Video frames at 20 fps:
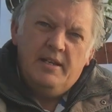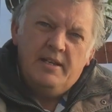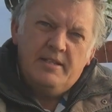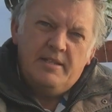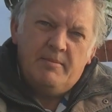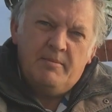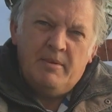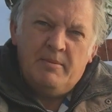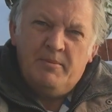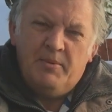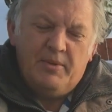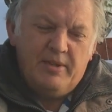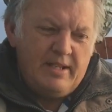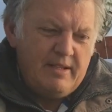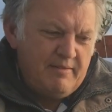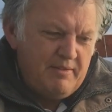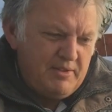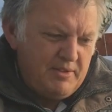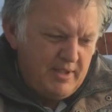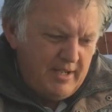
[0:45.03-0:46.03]
So my
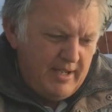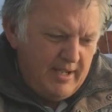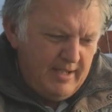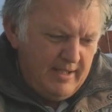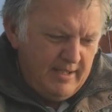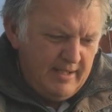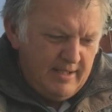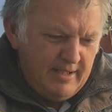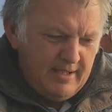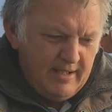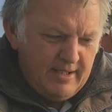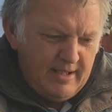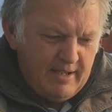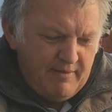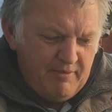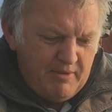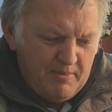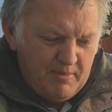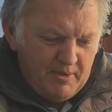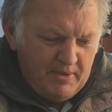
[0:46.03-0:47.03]
morning routine
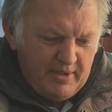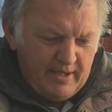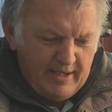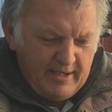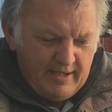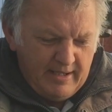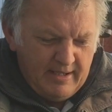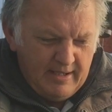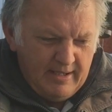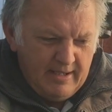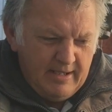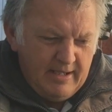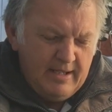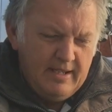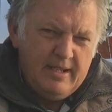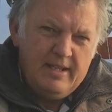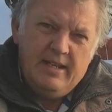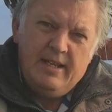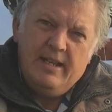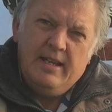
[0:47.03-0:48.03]
every morning
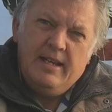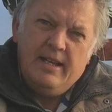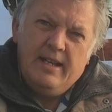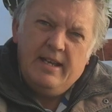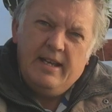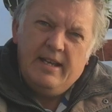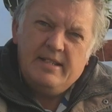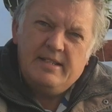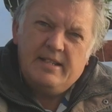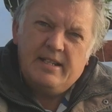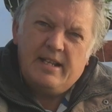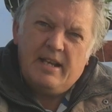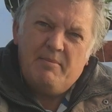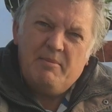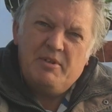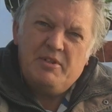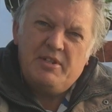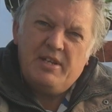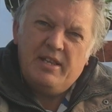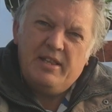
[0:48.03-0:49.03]
is to
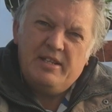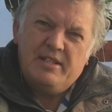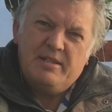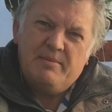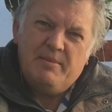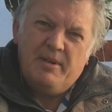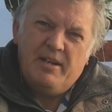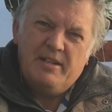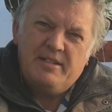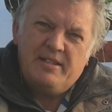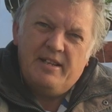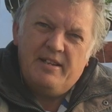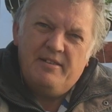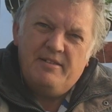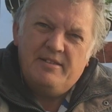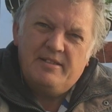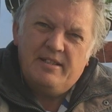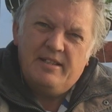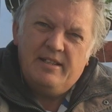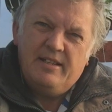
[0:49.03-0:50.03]
come and check the
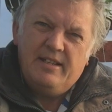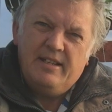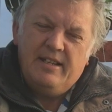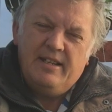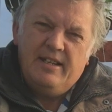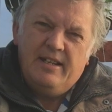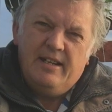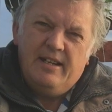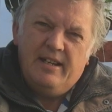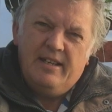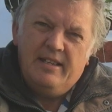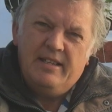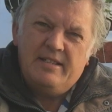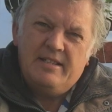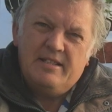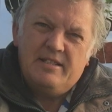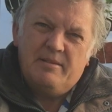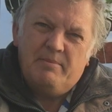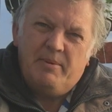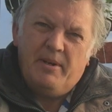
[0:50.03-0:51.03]
tomatoes, and
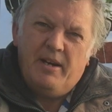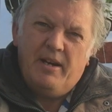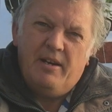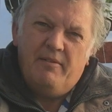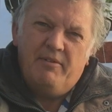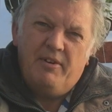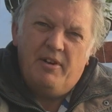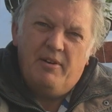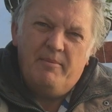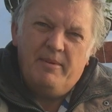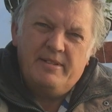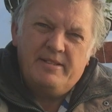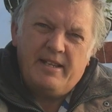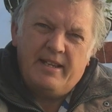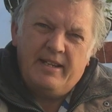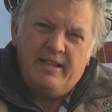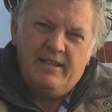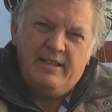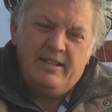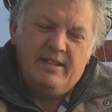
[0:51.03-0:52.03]
this is the part of
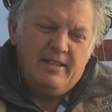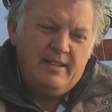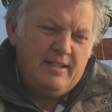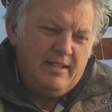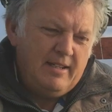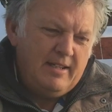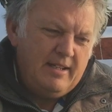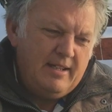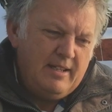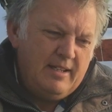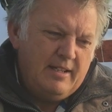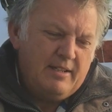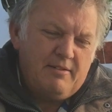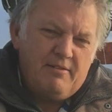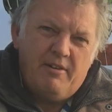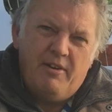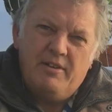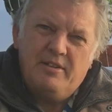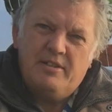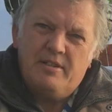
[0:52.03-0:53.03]
allotmenting,
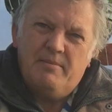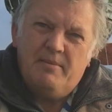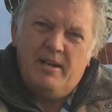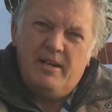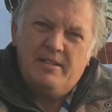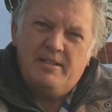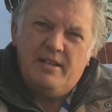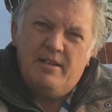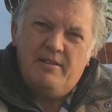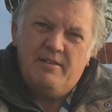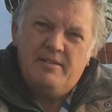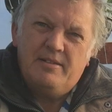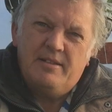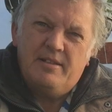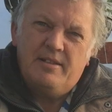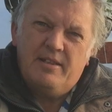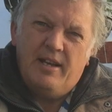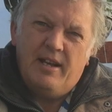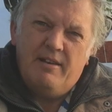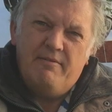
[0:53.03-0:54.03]
growing tomatoes,
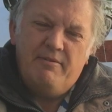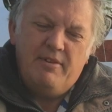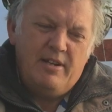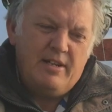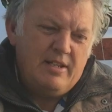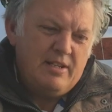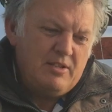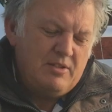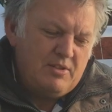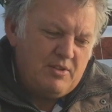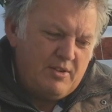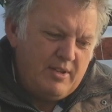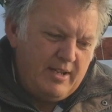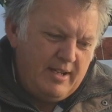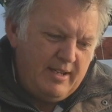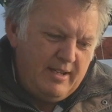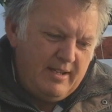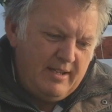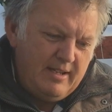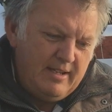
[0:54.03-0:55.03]
that I really
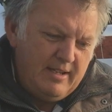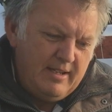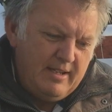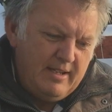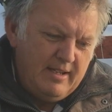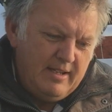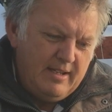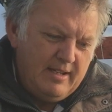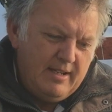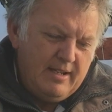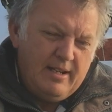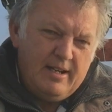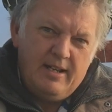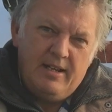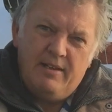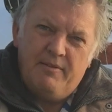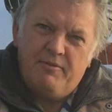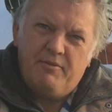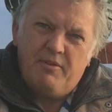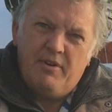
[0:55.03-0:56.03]
enjoy. I
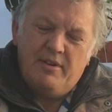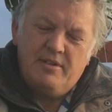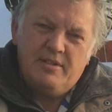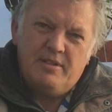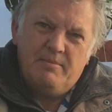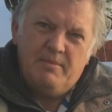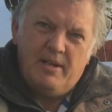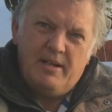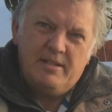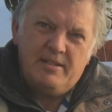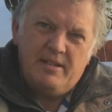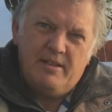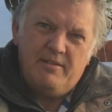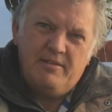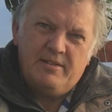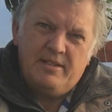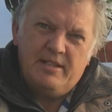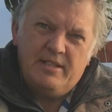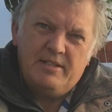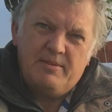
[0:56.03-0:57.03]
love growing
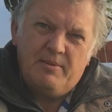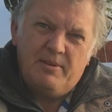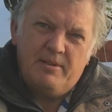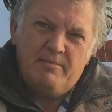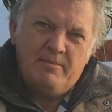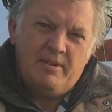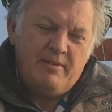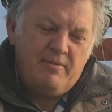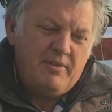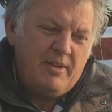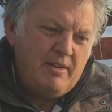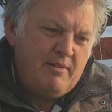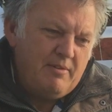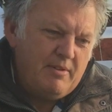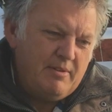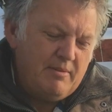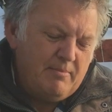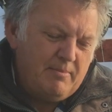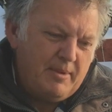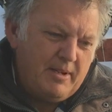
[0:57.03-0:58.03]
tomatoes and it's one of my
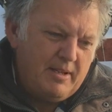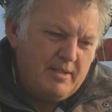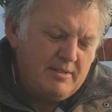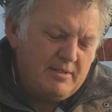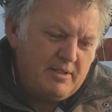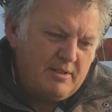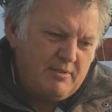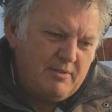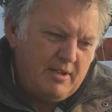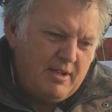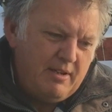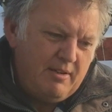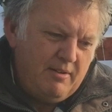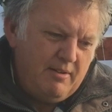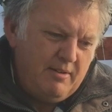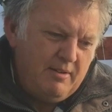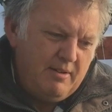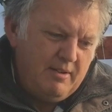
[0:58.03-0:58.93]
favourite plants to grow.